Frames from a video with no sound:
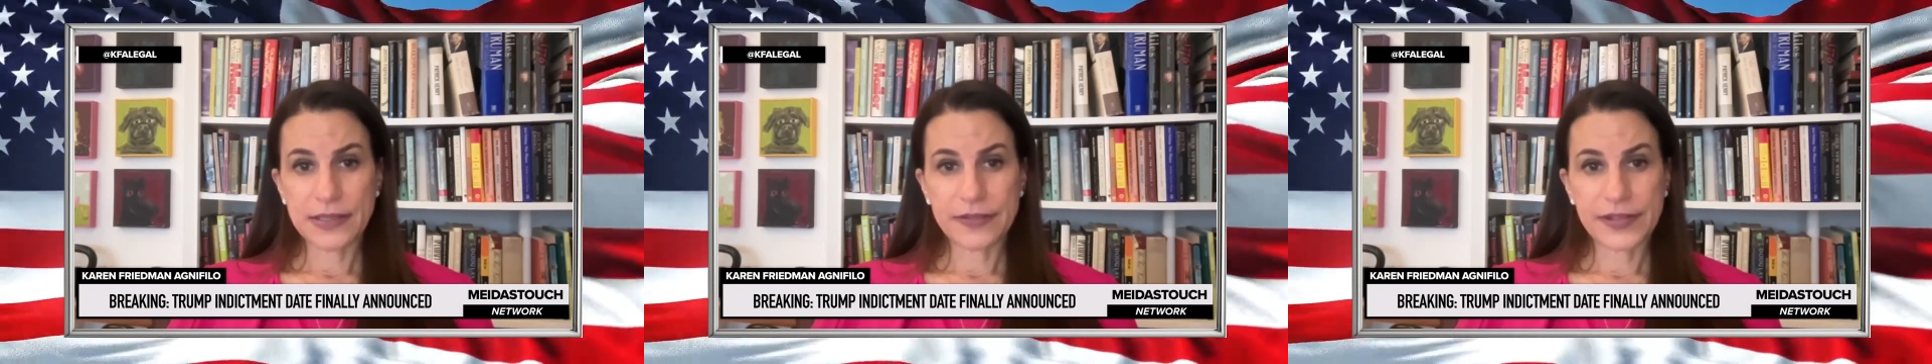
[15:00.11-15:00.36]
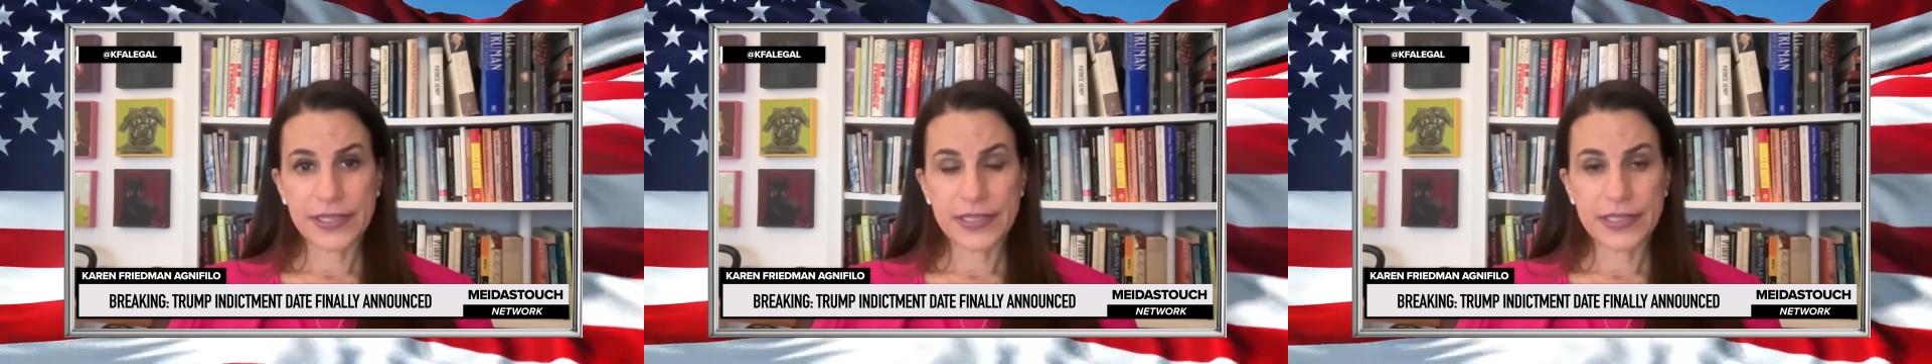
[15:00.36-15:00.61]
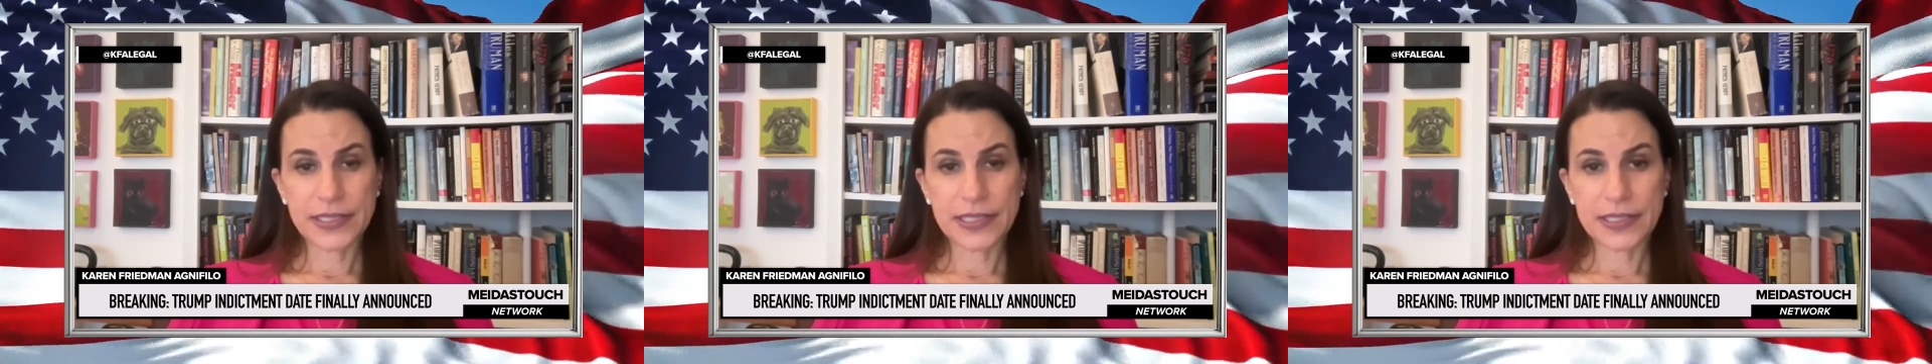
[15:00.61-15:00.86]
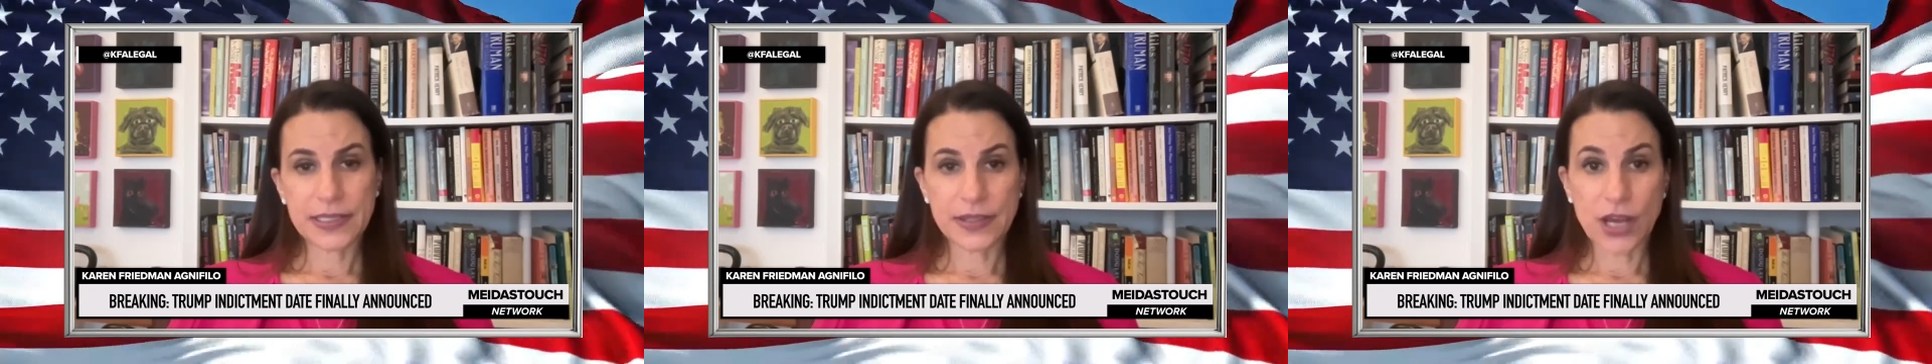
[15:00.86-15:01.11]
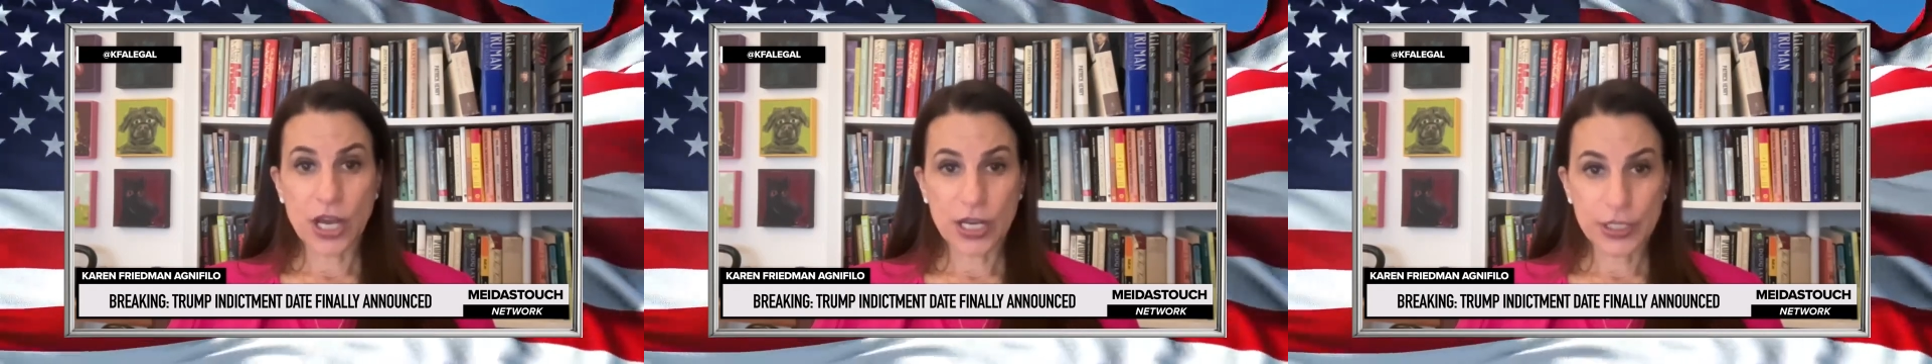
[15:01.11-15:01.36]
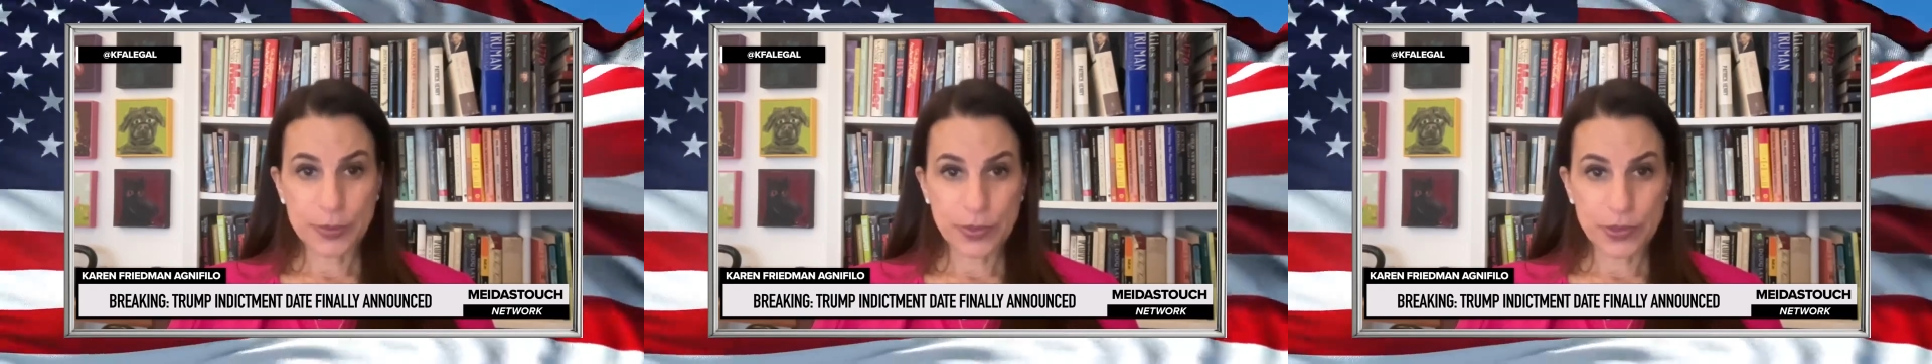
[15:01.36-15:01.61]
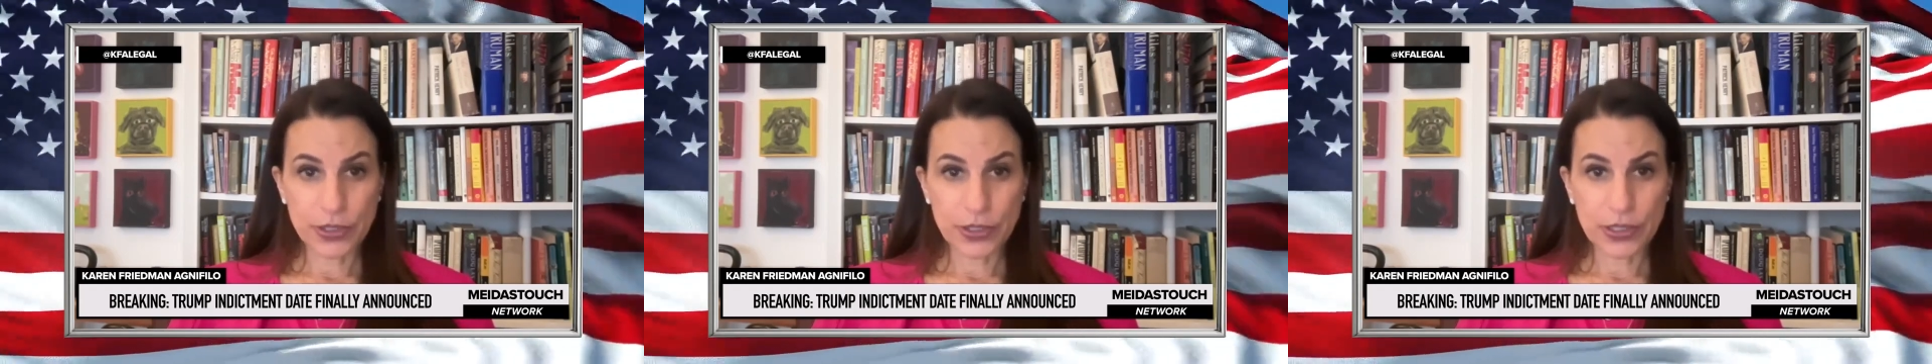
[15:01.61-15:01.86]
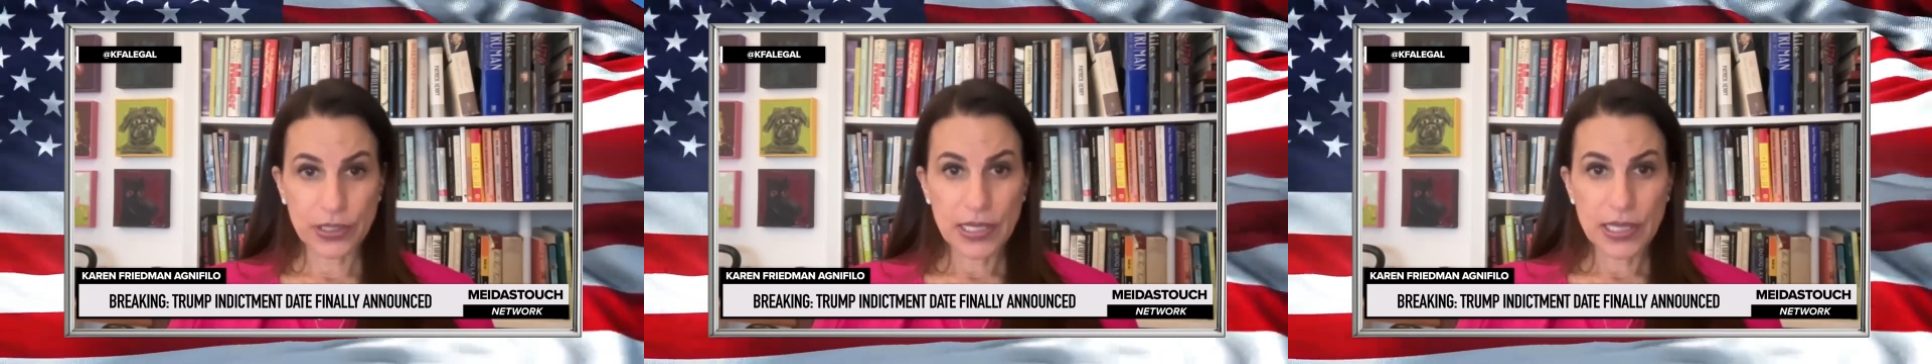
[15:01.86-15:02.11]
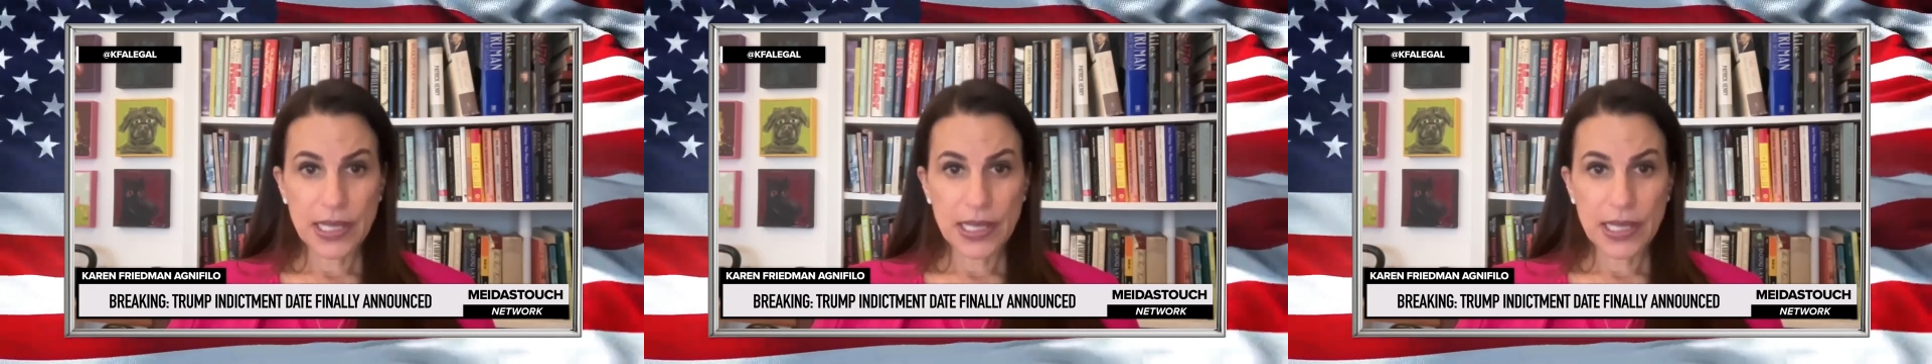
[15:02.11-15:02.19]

a defendant is in the hospital